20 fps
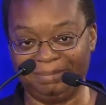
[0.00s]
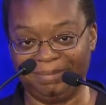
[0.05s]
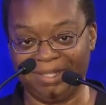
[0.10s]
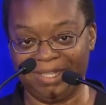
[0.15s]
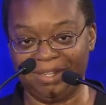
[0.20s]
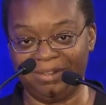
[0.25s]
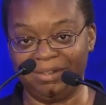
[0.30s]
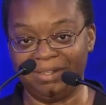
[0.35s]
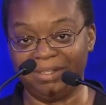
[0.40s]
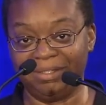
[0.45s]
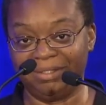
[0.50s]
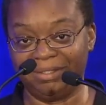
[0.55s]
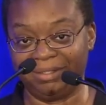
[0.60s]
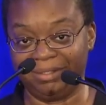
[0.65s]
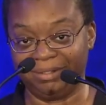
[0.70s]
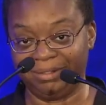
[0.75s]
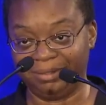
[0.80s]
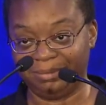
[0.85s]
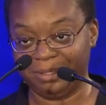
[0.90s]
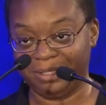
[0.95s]
Now
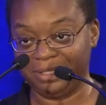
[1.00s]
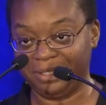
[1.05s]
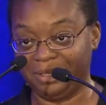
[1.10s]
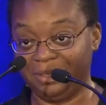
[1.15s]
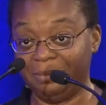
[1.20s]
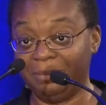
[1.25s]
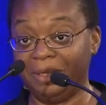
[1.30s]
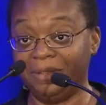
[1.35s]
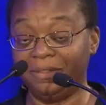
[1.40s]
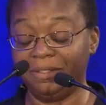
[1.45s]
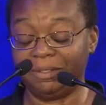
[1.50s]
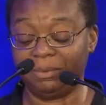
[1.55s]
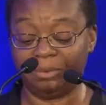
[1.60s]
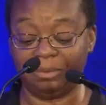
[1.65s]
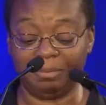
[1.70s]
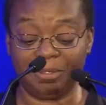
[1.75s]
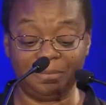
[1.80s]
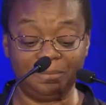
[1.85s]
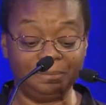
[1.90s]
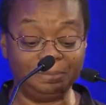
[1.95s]
listen, let me tell you about this
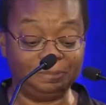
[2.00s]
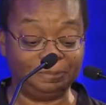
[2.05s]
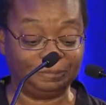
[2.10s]
woman.